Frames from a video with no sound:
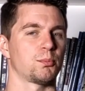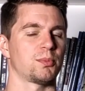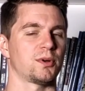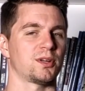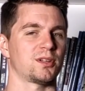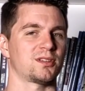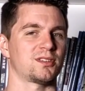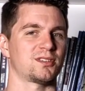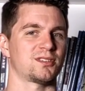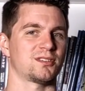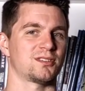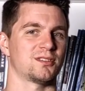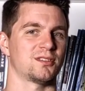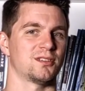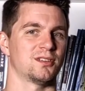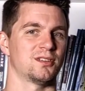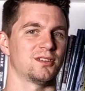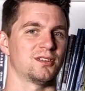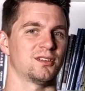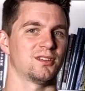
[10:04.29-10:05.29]
but
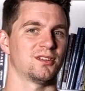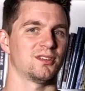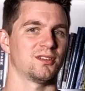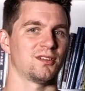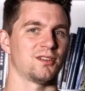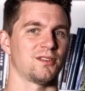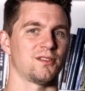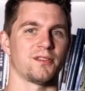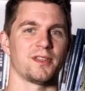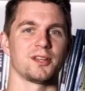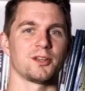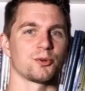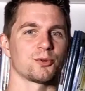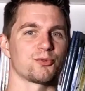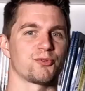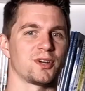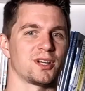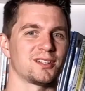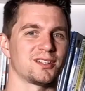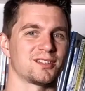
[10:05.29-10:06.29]
they
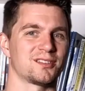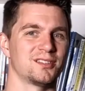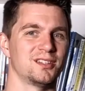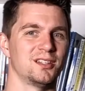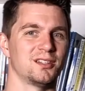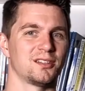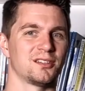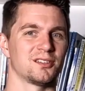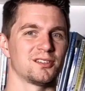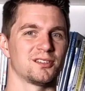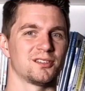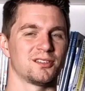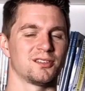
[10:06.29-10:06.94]
don't find a seat.